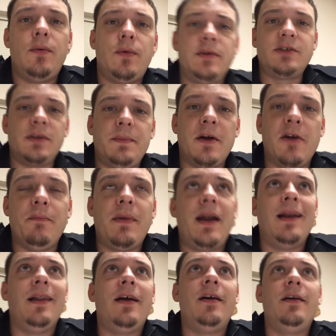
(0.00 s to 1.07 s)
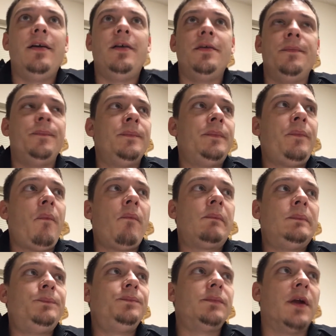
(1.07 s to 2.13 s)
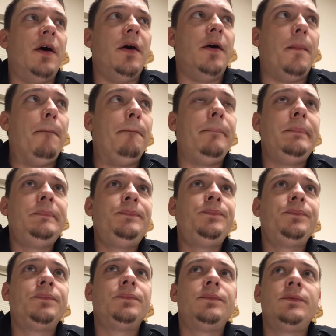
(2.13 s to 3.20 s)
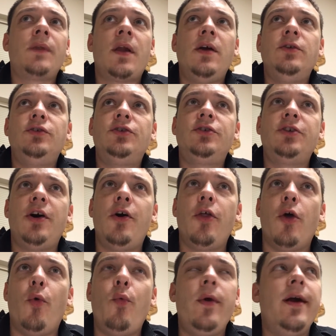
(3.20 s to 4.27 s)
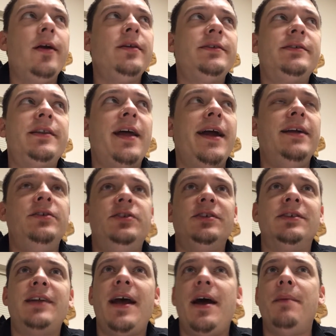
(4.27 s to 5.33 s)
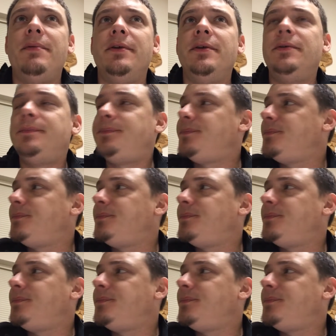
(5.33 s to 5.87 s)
What's up, everybody? Larry here. Um, so the weirdest thing just happened.